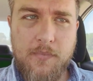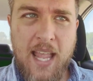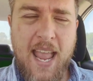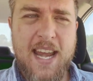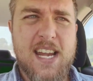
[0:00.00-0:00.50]

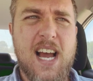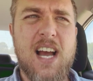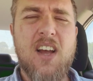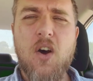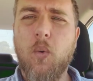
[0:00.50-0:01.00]
And
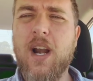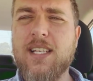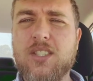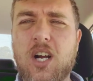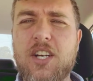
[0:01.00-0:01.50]
what I
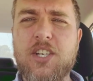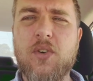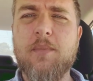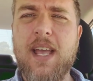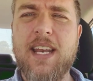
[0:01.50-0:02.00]
started
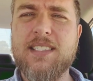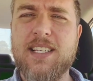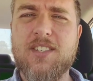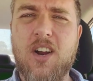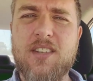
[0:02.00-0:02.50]
doing, man, is I
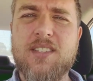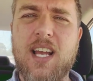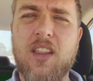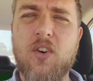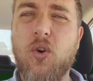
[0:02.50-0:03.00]
started
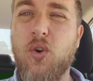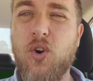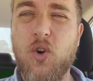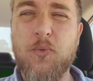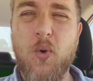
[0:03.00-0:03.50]
selling whole
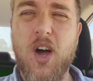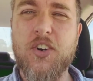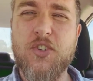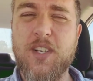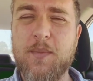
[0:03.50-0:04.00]
home
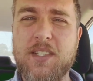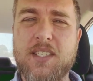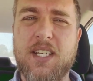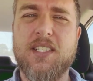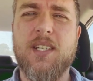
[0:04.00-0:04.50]
water treatment
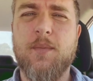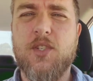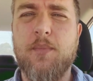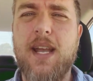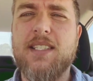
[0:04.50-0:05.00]
systems.
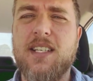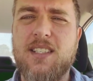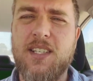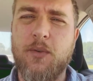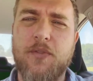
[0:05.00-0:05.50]
So
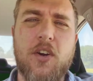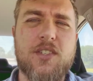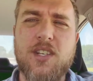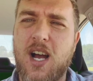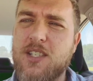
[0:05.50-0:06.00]
basically
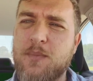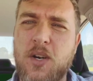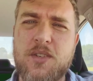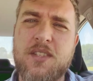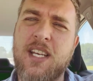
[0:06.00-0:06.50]
reverse
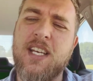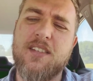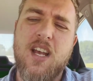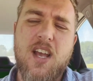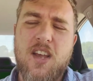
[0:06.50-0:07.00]

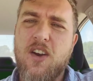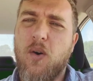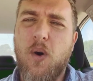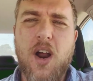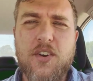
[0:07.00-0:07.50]
osmosis, you know,
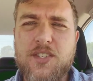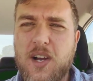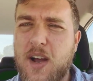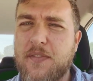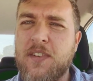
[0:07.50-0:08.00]
water
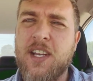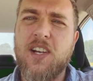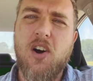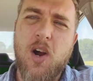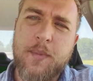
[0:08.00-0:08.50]
softening,
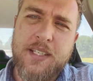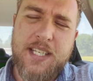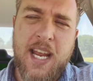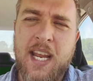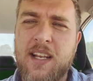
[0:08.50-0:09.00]
carbon
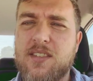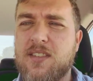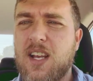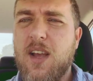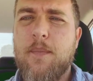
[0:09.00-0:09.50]

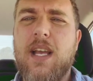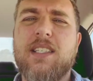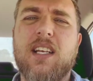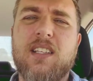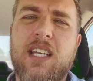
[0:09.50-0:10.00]
tanks,
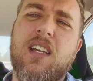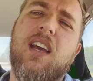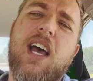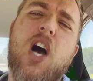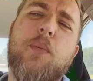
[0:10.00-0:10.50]
basically
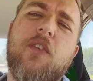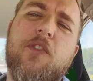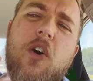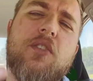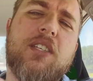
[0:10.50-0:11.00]
helping folks